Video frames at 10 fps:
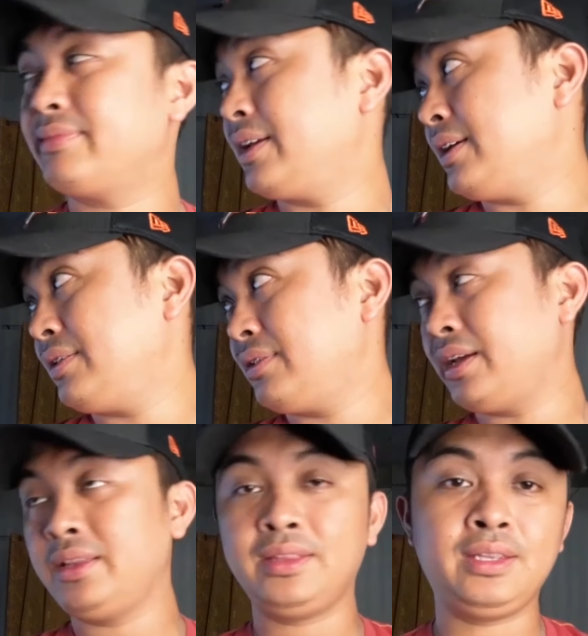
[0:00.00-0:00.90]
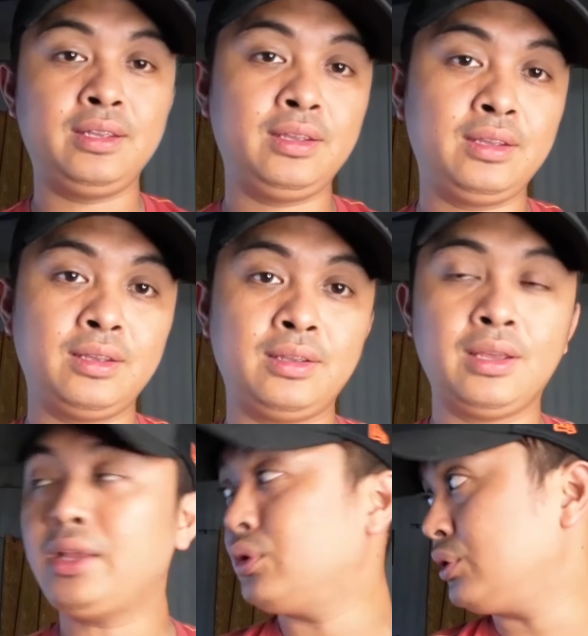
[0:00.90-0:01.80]
and 90,
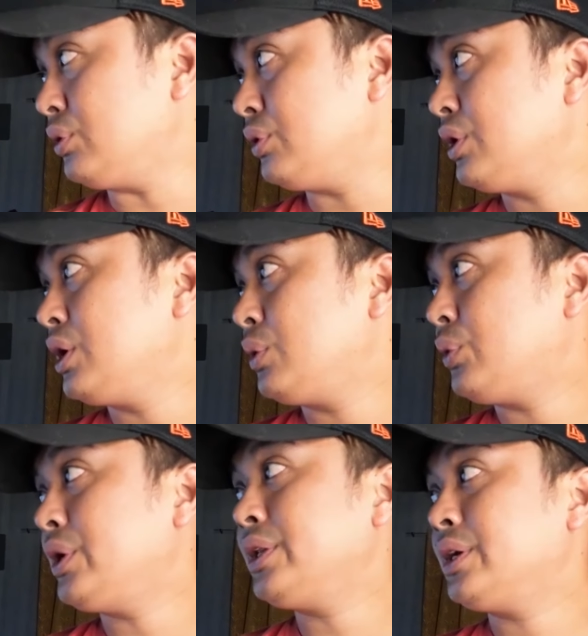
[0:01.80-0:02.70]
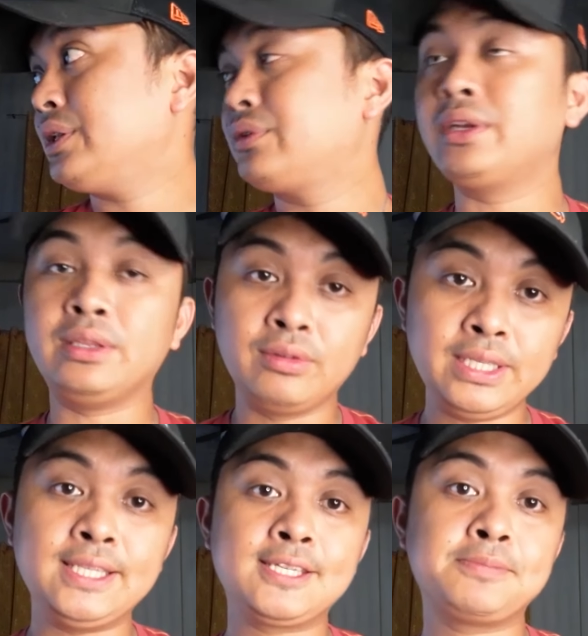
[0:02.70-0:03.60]
I don't know, 100
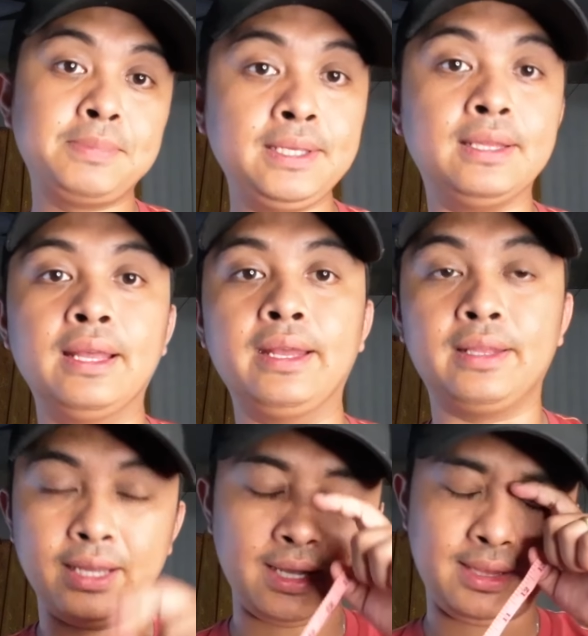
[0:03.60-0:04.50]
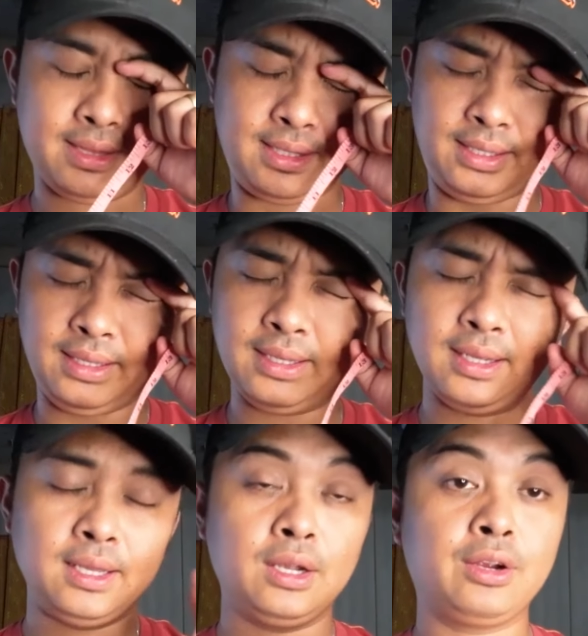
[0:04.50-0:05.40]
read speed and 90
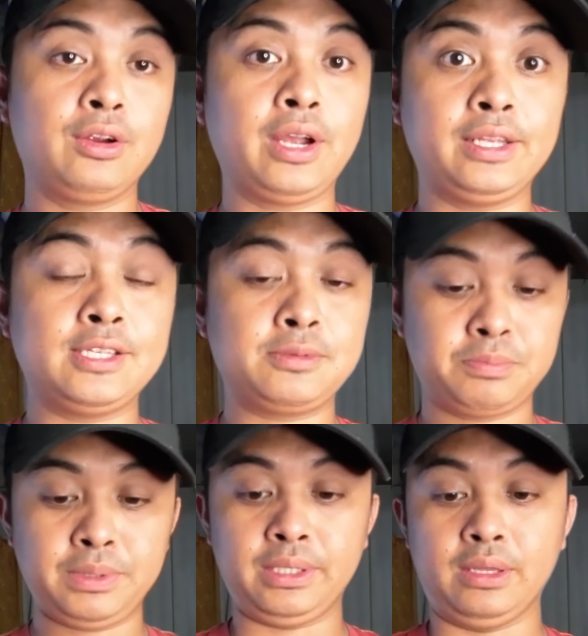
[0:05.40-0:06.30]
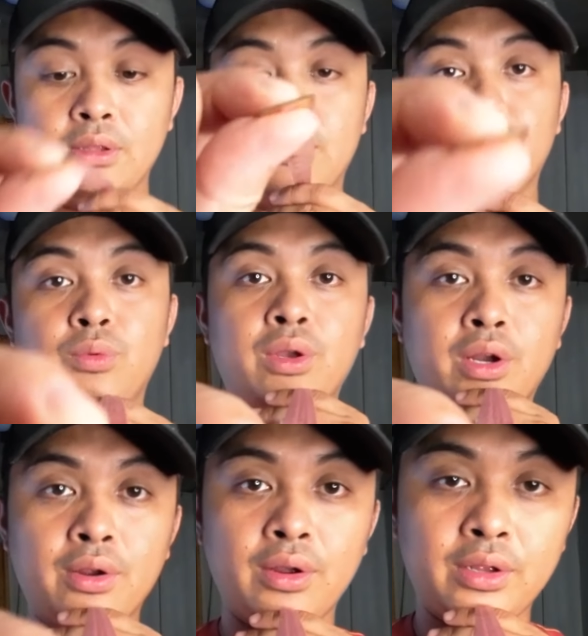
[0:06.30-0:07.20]
write speed. We
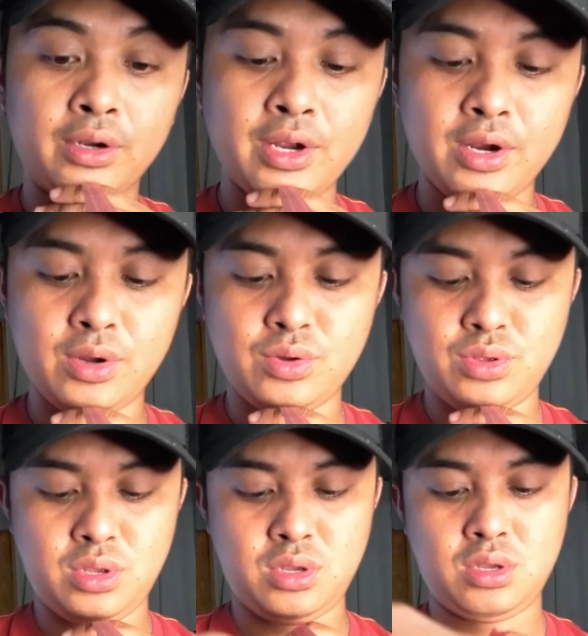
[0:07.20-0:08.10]
are around,